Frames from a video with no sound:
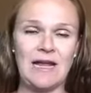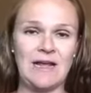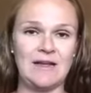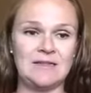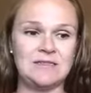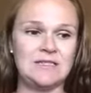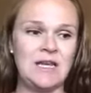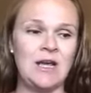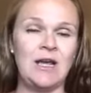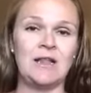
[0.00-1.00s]
And
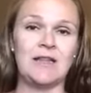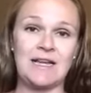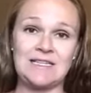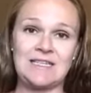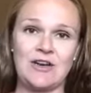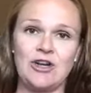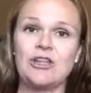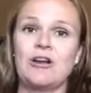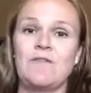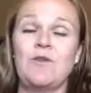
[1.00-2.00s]
like I said
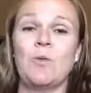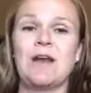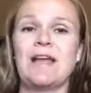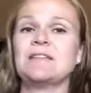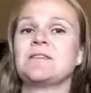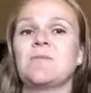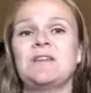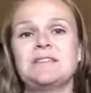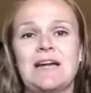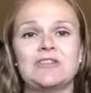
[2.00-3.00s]
earlier, if you want to get some of
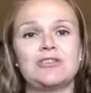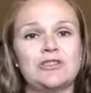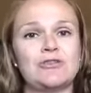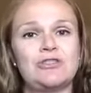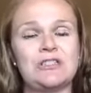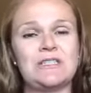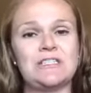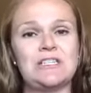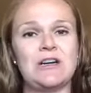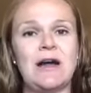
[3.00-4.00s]
these natural solutions
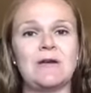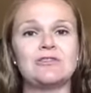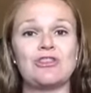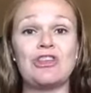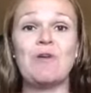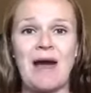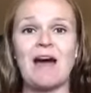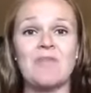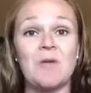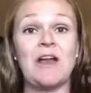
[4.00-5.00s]
into your house so that you
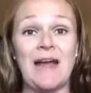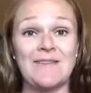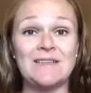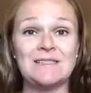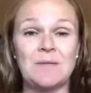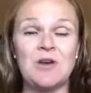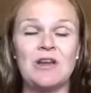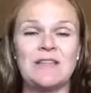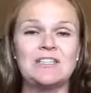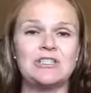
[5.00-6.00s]
have them on hand this summer,
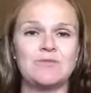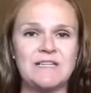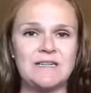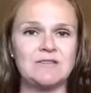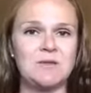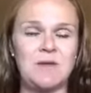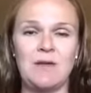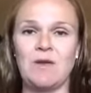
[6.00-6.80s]
then just reach out to me.